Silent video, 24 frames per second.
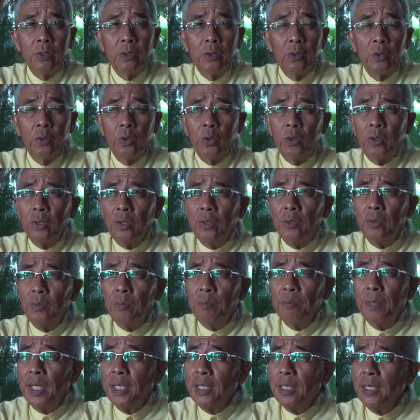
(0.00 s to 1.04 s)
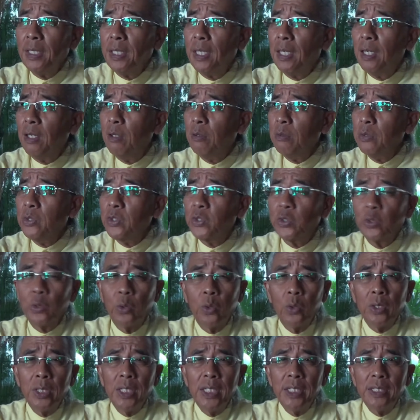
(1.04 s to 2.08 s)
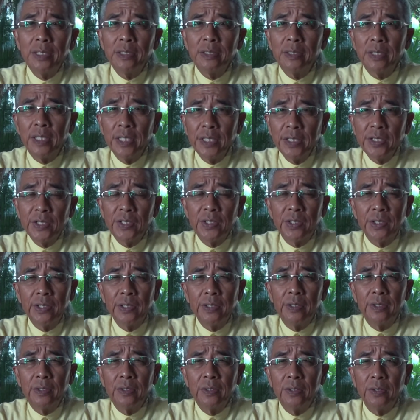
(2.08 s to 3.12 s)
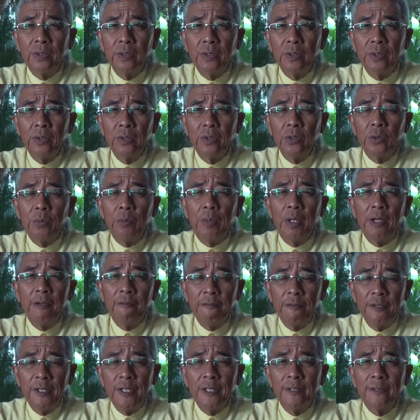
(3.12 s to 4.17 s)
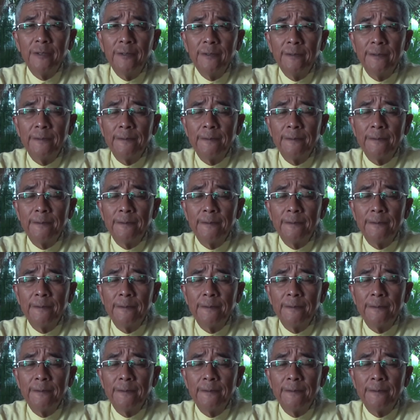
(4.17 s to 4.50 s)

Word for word: no matter how sorely tested you may feel,